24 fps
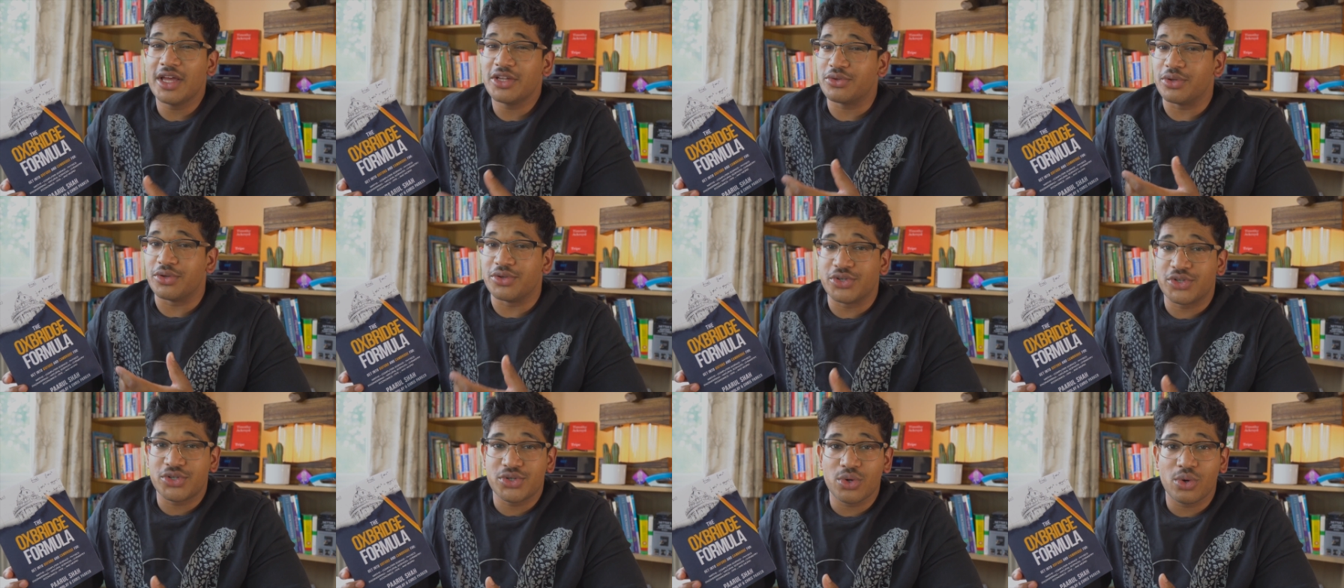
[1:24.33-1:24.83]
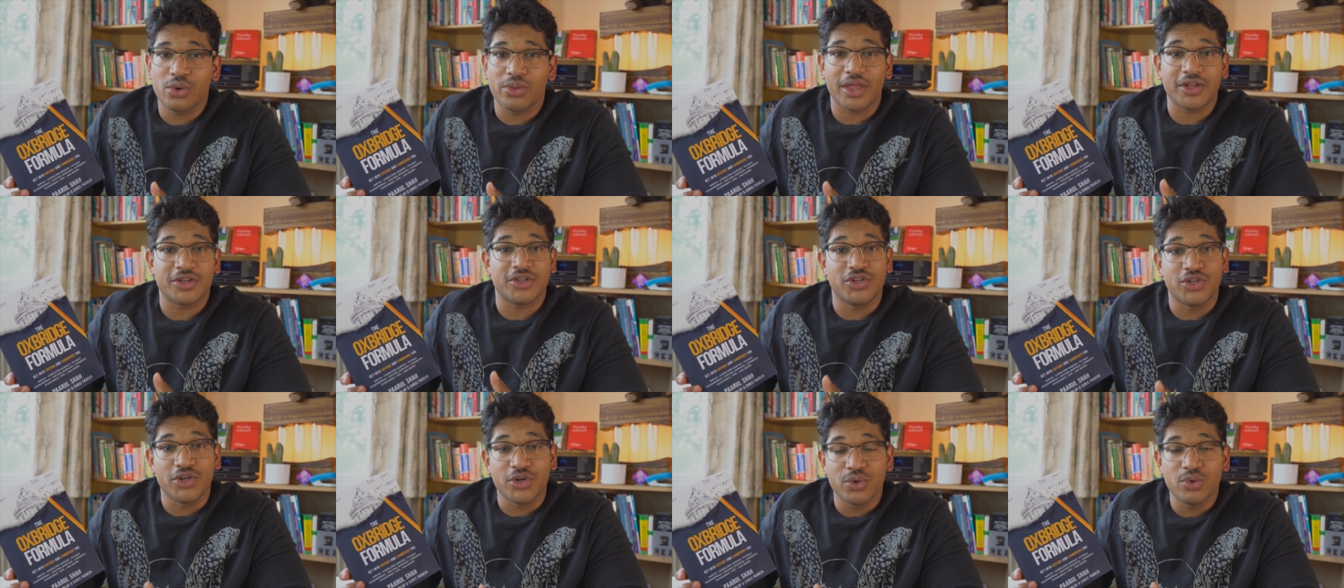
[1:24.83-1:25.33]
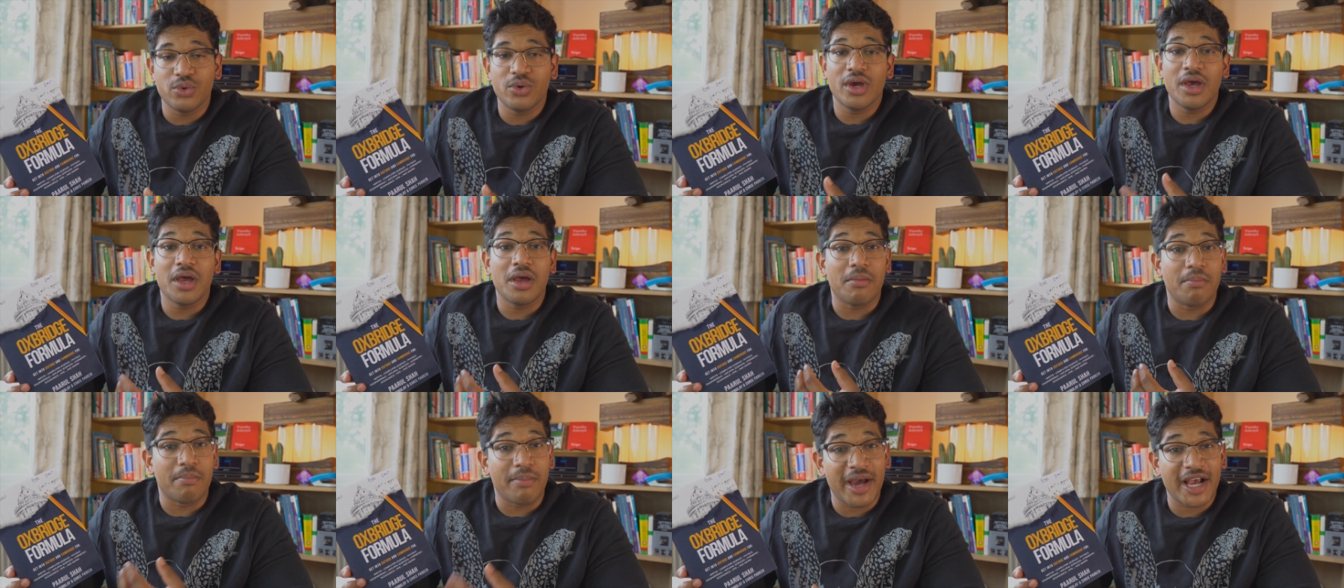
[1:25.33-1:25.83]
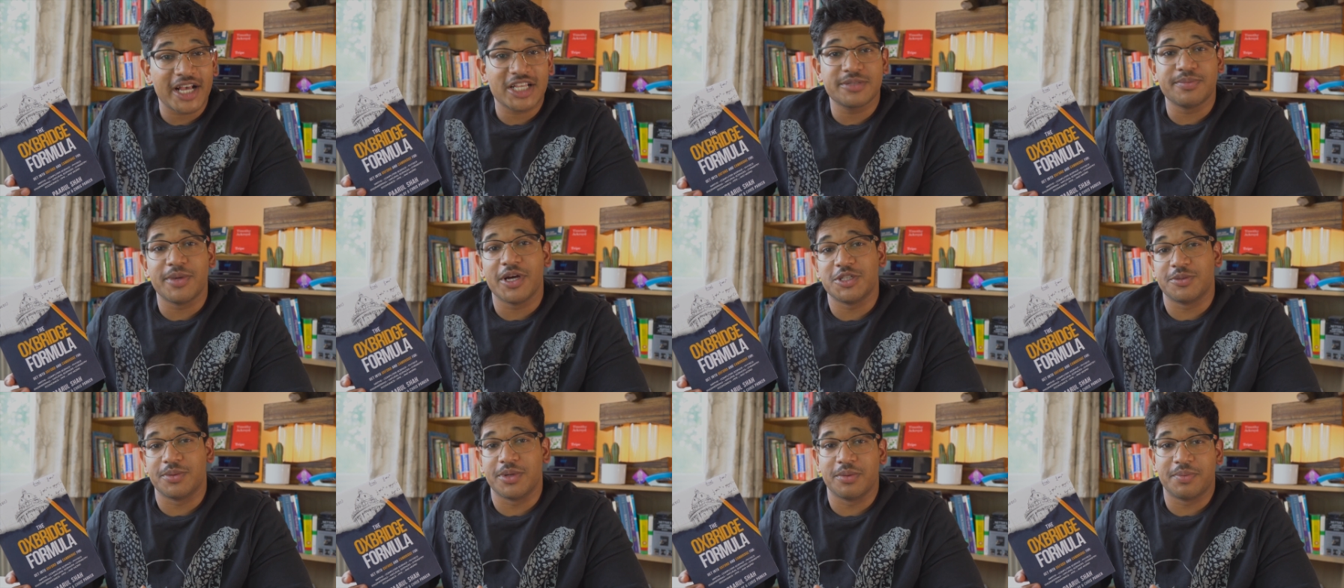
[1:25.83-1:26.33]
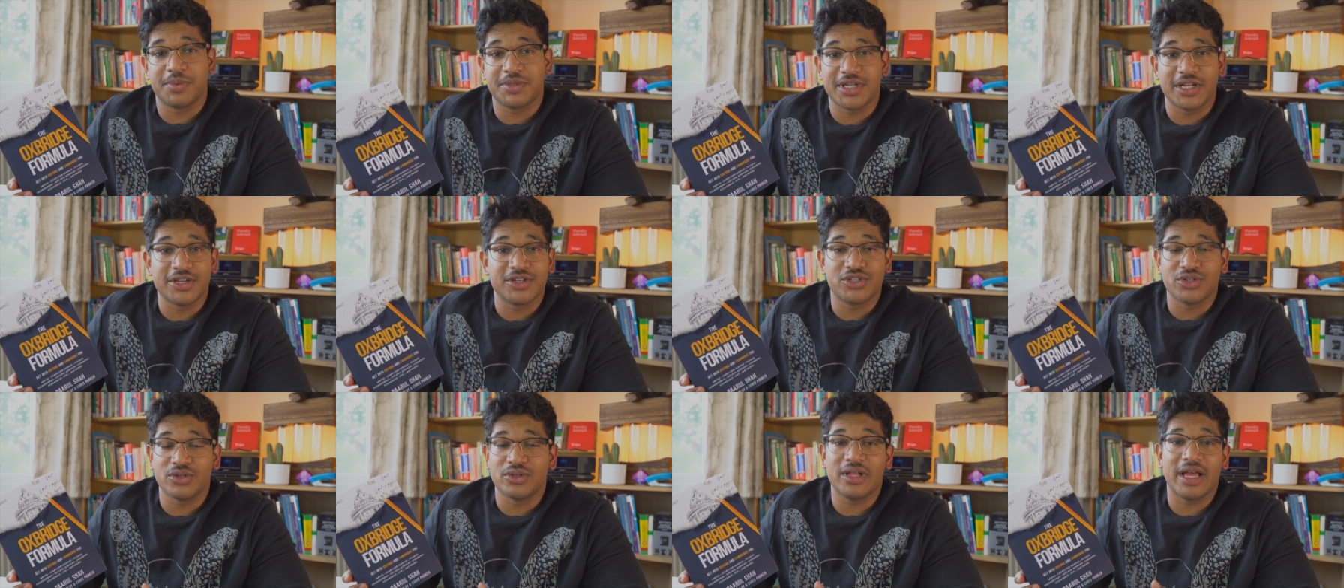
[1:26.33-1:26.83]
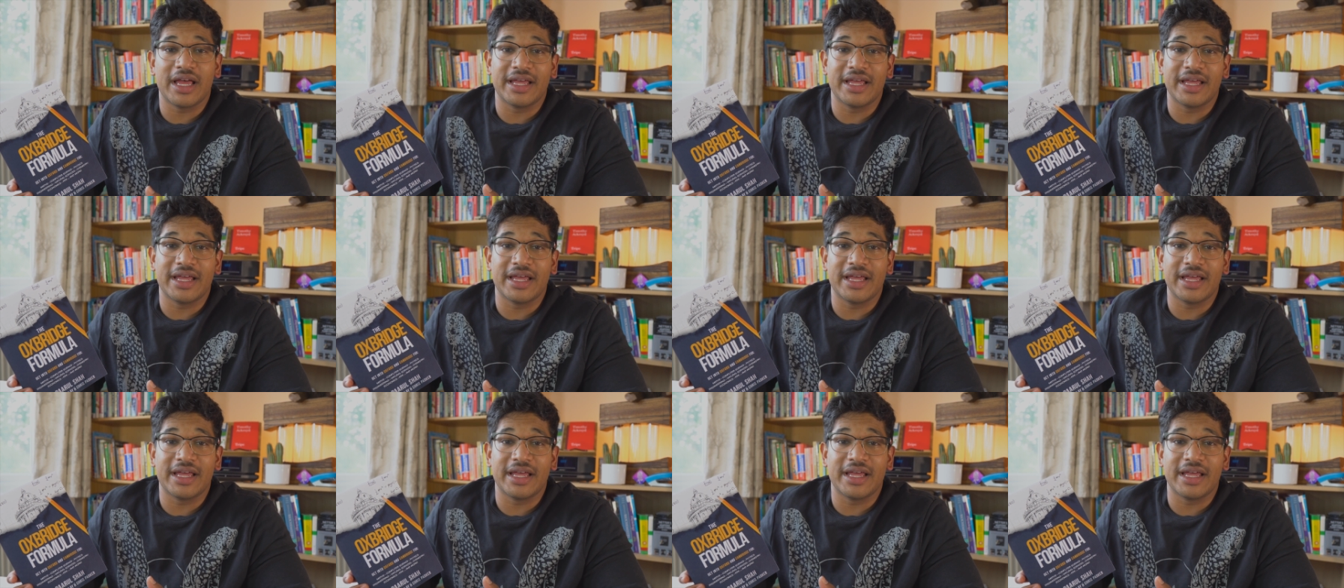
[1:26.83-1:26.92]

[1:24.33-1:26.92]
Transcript: to ensure that you maximize your potential